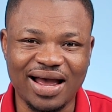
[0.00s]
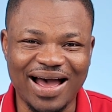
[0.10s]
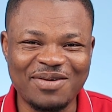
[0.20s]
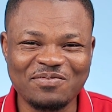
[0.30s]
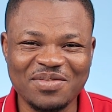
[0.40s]

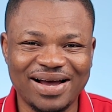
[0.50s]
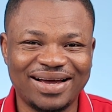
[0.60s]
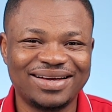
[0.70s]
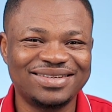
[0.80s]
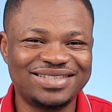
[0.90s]

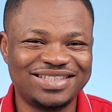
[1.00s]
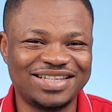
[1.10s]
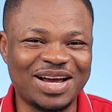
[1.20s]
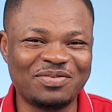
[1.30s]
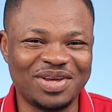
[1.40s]
Ama
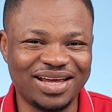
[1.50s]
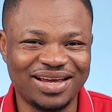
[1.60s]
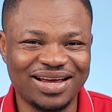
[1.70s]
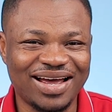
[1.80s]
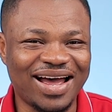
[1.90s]
kyea me
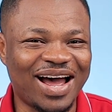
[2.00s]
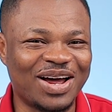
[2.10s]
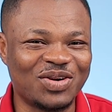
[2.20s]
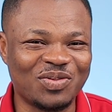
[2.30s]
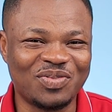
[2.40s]

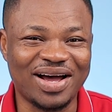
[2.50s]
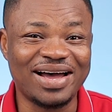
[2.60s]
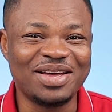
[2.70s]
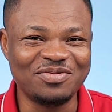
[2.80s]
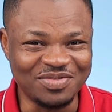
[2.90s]

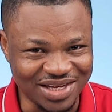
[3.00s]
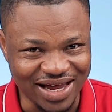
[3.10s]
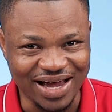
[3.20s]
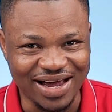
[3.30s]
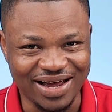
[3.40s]
anopa
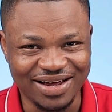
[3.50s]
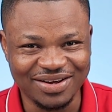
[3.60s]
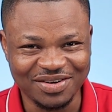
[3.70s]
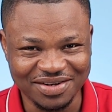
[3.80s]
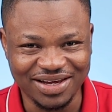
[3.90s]

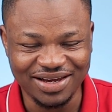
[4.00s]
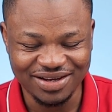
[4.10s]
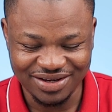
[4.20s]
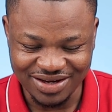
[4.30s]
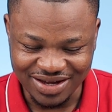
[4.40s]
bia,
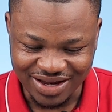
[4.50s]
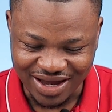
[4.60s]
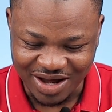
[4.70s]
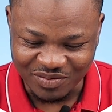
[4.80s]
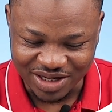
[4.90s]
okay?
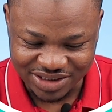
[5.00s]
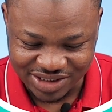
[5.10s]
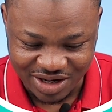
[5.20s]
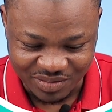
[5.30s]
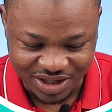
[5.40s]
Ama
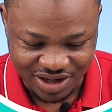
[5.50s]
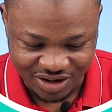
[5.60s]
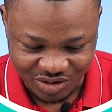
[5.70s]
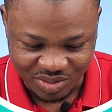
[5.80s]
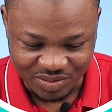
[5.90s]
kyea me
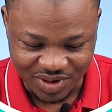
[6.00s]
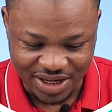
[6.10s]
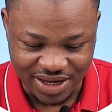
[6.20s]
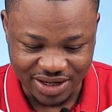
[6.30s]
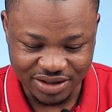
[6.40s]
anopa
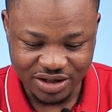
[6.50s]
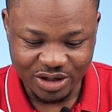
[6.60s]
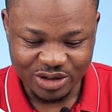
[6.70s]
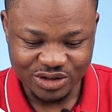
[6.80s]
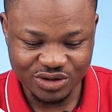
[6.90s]
bia.
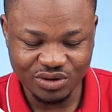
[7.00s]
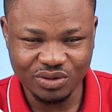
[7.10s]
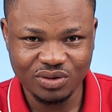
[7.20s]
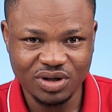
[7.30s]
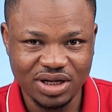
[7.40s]

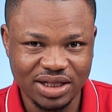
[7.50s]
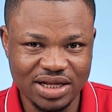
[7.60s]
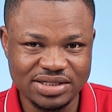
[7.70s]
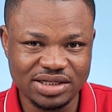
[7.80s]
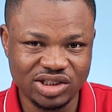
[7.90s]
So
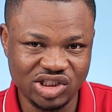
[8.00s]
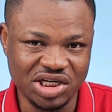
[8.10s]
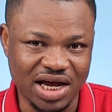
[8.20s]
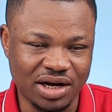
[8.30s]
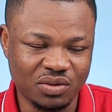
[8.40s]
this
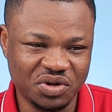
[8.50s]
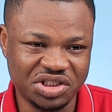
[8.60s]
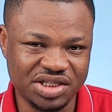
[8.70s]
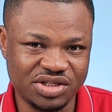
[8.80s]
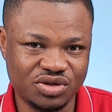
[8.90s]
kyea,
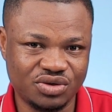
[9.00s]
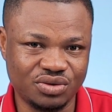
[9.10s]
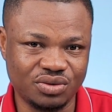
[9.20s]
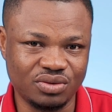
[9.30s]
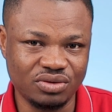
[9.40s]
which is
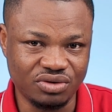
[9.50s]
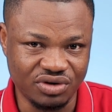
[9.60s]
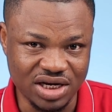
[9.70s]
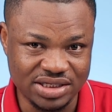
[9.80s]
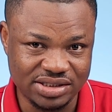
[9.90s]
to
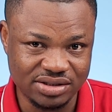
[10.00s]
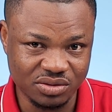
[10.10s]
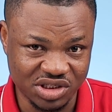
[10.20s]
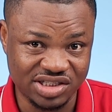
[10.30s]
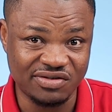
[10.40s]
greet,
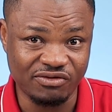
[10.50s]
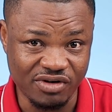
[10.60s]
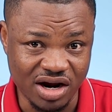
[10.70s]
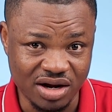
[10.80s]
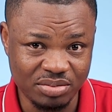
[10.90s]
which is a
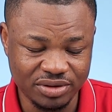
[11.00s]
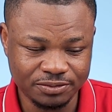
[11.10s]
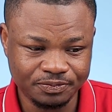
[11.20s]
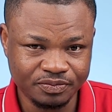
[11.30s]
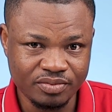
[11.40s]
verb,
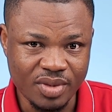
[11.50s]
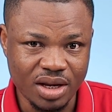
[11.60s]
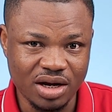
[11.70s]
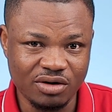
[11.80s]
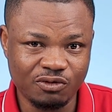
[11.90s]

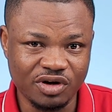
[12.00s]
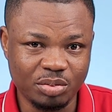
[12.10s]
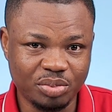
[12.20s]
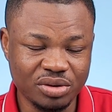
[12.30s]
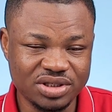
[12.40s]
if we
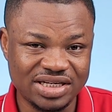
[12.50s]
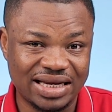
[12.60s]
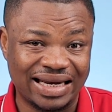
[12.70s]
put